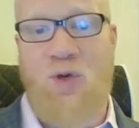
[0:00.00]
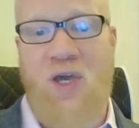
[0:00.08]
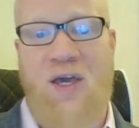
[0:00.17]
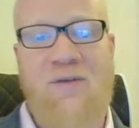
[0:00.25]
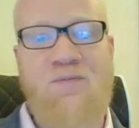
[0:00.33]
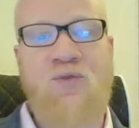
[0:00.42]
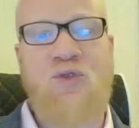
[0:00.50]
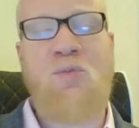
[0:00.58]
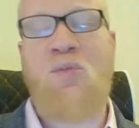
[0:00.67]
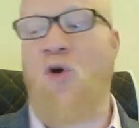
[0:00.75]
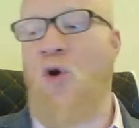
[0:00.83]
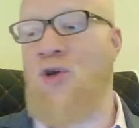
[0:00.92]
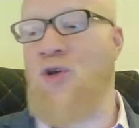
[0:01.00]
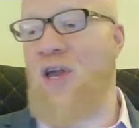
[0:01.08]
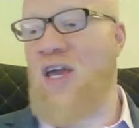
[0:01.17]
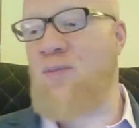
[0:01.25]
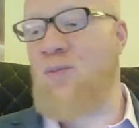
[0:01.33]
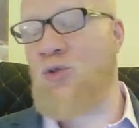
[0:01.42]
okay, the more
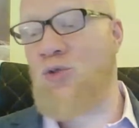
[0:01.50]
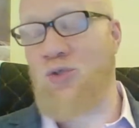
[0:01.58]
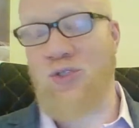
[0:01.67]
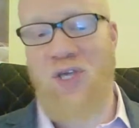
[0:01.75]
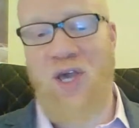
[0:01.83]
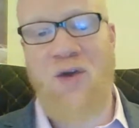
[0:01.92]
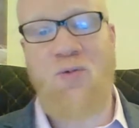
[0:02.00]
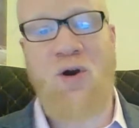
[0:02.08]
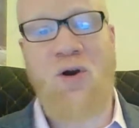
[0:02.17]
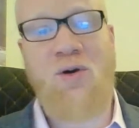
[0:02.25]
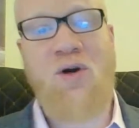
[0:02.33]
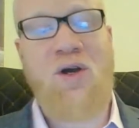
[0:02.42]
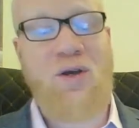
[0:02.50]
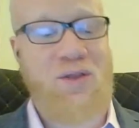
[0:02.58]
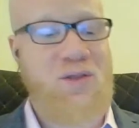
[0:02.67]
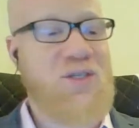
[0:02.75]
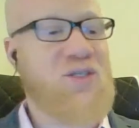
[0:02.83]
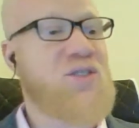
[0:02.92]
you're able to say, well,
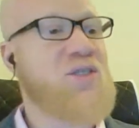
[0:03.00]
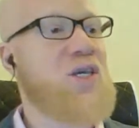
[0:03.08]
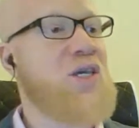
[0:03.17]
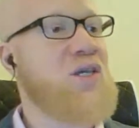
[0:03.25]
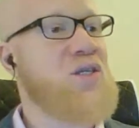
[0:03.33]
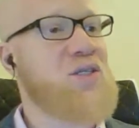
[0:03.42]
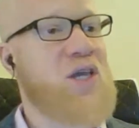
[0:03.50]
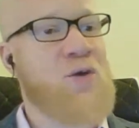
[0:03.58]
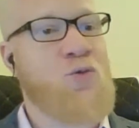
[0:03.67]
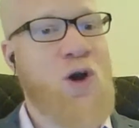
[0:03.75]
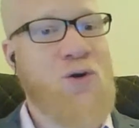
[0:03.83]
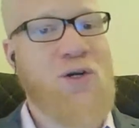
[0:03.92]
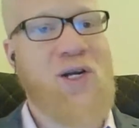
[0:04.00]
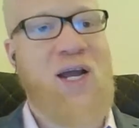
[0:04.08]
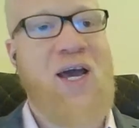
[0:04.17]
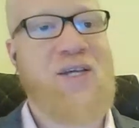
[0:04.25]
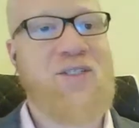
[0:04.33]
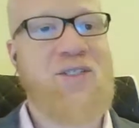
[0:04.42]
this is a water
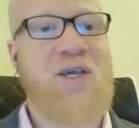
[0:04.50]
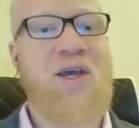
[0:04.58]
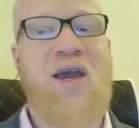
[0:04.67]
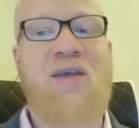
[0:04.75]
glass